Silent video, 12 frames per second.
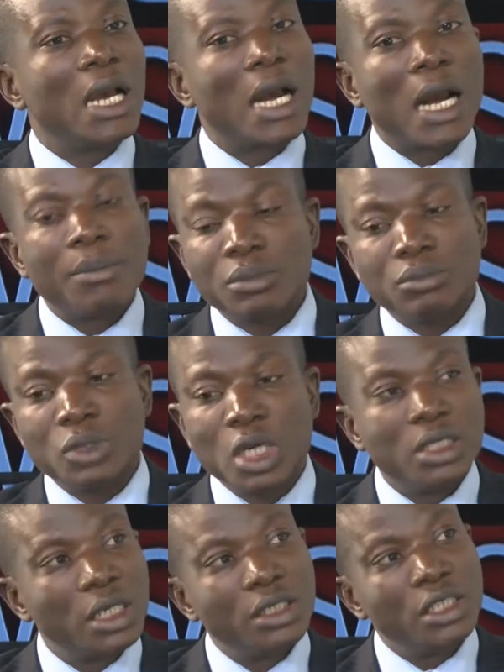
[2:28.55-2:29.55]
um,
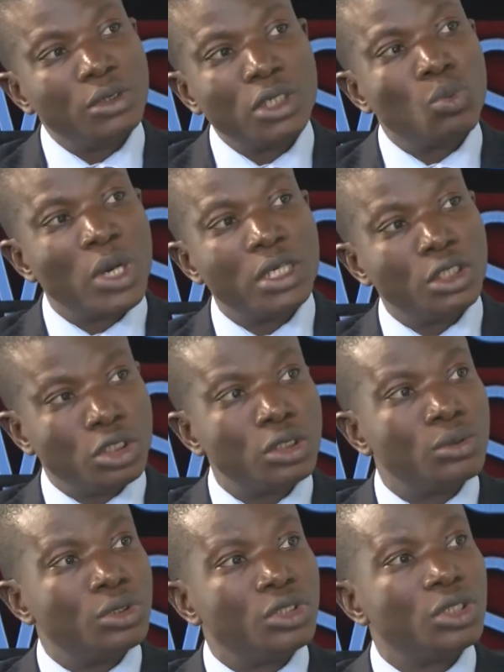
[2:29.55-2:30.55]
the, the, the, way they
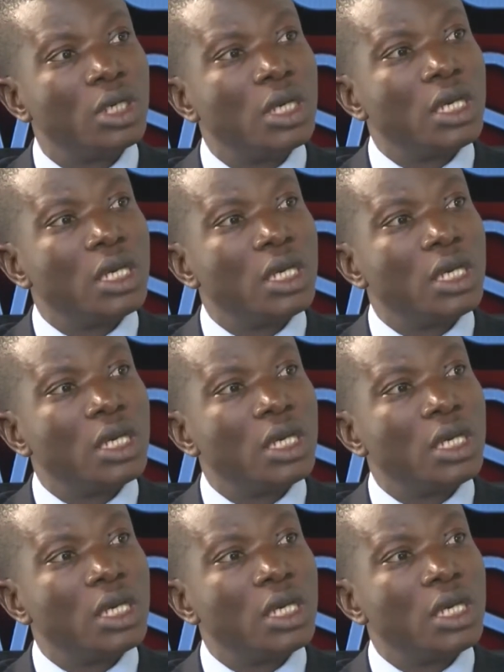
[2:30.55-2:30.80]
should.